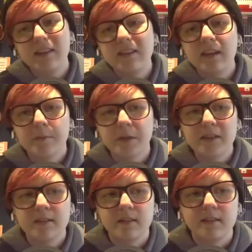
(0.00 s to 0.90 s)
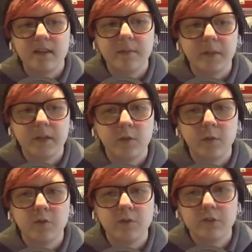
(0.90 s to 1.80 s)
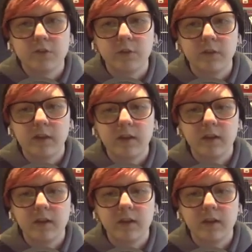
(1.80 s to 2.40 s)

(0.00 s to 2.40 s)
take place in the same like universe, don't they?